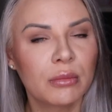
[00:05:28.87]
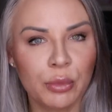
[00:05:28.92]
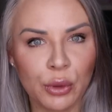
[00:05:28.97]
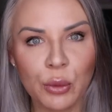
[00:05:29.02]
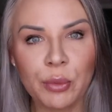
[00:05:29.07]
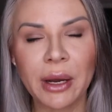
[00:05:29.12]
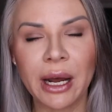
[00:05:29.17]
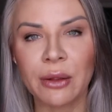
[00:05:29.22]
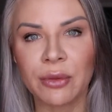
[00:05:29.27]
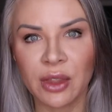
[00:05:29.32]

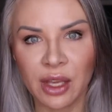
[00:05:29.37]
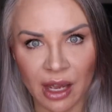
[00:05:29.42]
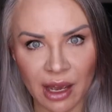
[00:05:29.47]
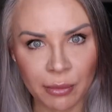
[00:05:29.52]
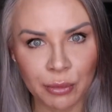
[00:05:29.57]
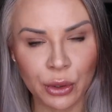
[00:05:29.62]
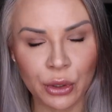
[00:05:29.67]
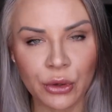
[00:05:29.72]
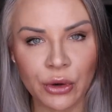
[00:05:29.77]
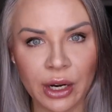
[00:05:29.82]
poop out the
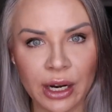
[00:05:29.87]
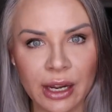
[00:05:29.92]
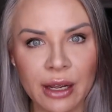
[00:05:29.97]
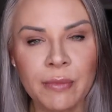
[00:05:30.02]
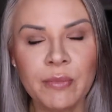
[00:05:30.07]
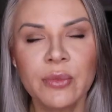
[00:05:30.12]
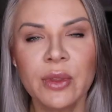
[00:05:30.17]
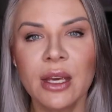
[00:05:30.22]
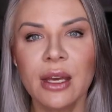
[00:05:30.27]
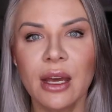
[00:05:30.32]

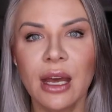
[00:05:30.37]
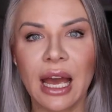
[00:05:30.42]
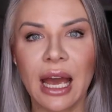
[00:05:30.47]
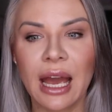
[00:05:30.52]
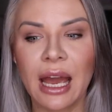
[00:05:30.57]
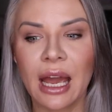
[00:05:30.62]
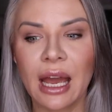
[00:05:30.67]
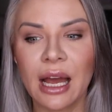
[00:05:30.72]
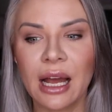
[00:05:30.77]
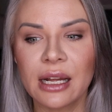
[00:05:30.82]
ambergris
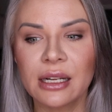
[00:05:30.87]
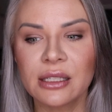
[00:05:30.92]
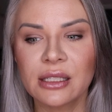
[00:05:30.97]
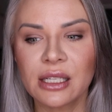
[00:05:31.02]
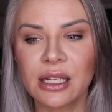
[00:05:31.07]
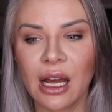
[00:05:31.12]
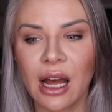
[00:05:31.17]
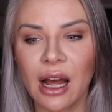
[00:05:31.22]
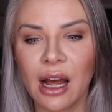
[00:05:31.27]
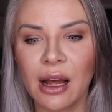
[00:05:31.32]
and
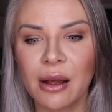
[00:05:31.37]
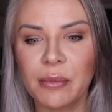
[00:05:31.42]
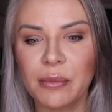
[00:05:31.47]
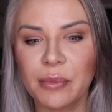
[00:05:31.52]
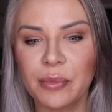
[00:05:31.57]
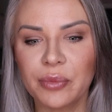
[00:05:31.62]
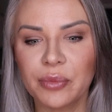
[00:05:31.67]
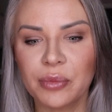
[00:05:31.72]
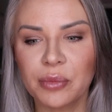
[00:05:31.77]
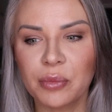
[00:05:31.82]

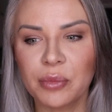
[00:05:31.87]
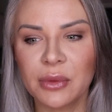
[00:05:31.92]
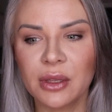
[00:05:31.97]
um,